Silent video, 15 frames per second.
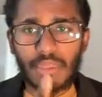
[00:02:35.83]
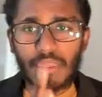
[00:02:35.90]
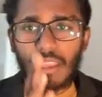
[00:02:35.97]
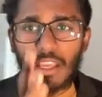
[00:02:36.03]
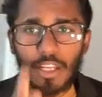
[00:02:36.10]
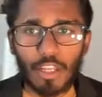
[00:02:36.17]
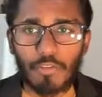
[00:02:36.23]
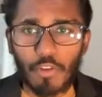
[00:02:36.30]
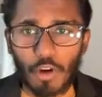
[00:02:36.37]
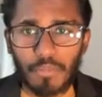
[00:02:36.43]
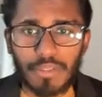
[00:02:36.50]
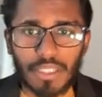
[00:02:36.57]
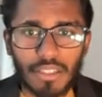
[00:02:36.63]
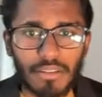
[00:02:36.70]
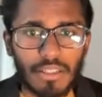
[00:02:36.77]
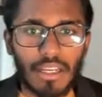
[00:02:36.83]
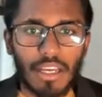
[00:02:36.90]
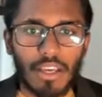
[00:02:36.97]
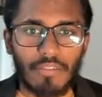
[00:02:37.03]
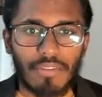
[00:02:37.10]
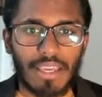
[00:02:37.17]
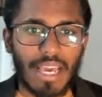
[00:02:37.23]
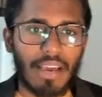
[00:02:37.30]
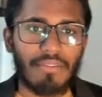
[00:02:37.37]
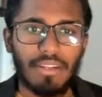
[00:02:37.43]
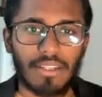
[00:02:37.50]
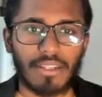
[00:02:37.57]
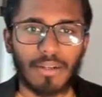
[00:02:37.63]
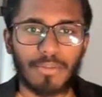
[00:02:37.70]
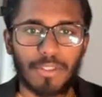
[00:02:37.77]
Now, if you observe, we have in
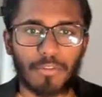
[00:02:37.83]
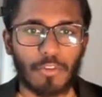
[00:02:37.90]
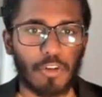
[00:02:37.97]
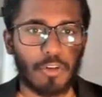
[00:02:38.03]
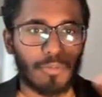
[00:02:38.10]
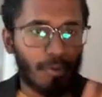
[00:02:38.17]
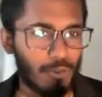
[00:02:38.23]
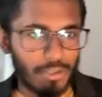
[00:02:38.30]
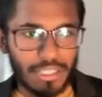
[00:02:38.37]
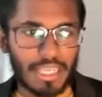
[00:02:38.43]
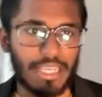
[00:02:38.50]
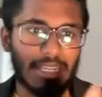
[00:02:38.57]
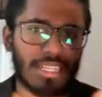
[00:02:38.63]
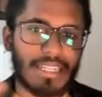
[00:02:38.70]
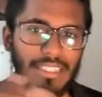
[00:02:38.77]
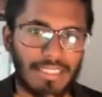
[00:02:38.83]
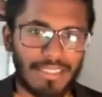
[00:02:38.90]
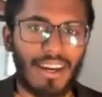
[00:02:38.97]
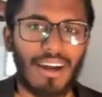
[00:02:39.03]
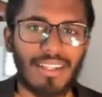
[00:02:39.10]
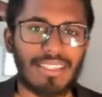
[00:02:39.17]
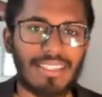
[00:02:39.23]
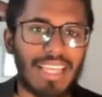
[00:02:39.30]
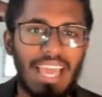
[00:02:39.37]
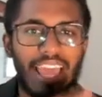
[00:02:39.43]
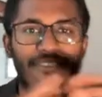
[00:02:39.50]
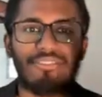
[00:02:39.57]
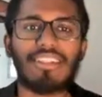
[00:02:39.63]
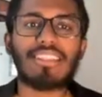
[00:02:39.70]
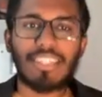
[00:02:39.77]
terms of music, dance,
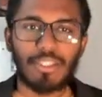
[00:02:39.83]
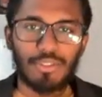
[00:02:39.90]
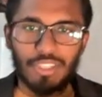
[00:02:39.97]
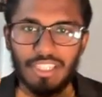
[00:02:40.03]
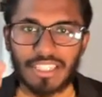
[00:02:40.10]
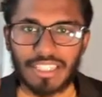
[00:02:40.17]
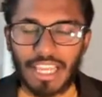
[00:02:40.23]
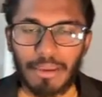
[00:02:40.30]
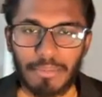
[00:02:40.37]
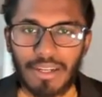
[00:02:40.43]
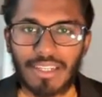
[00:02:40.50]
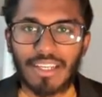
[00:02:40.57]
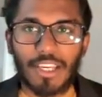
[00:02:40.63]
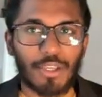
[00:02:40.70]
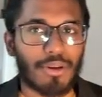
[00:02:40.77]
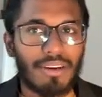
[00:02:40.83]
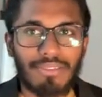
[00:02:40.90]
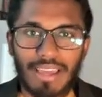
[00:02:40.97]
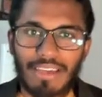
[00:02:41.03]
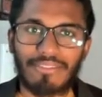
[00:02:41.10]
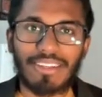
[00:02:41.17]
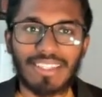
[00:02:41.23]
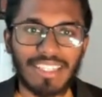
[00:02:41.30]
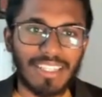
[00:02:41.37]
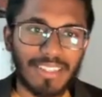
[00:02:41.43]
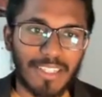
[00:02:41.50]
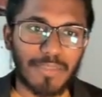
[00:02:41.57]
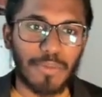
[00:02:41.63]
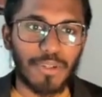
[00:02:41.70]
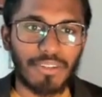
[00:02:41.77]
everything. You just name it. You have everything in
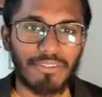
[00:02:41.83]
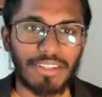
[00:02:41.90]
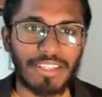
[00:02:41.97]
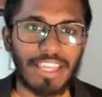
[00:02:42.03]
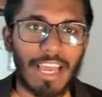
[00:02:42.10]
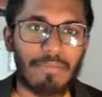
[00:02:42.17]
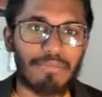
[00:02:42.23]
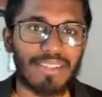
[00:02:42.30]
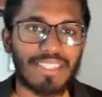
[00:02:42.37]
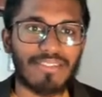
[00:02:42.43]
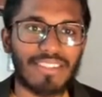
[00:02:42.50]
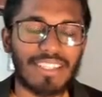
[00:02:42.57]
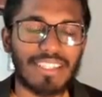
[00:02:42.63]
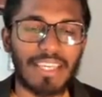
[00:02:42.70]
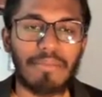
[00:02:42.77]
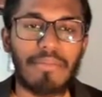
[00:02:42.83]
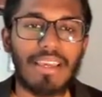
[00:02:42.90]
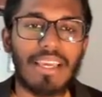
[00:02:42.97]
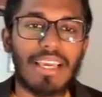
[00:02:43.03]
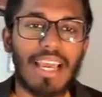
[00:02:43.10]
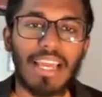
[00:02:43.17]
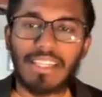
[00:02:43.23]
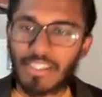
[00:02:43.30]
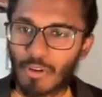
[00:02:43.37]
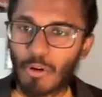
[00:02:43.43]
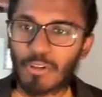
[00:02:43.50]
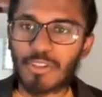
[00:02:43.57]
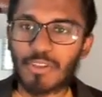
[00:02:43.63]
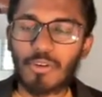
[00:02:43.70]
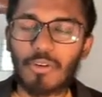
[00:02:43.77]
this beautiful campus for the same, and it's
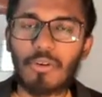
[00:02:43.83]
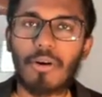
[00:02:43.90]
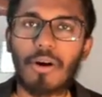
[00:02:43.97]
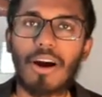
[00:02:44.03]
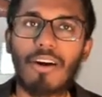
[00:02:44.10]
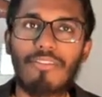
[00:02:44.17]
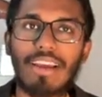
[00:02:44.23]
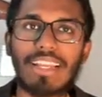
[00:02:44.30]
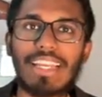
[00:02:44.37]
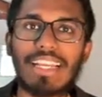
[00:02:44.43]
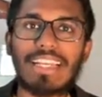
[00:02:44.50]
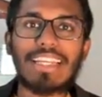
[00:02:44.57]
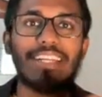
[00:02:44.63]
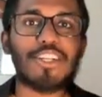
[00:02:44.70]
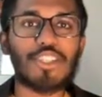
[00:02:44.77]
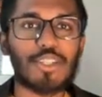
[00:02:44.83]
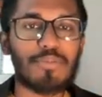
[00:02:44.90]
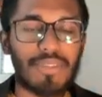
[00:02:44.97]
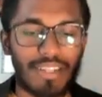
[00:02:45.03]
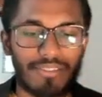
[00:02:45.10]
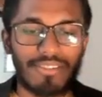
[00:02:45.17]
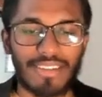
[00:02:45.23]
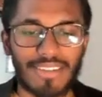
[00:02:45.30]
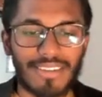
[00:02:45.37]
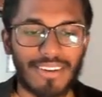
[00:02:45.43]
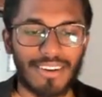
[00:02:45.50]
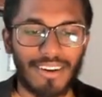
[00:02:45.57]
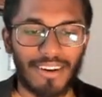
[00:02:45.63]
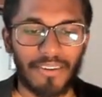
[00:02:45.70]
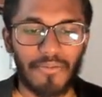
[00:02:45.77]
also a very leadership-driven
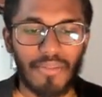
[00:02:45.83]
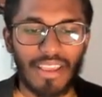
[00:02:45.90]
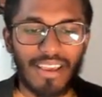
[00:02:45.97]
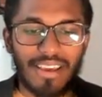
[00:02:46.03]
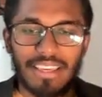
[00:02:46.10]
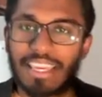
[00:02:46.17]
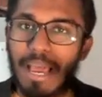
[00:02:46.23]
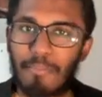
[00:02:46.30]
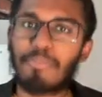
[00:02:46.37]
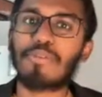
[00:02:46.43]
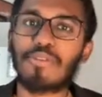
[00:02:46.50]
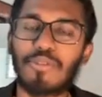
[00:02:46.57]
campus.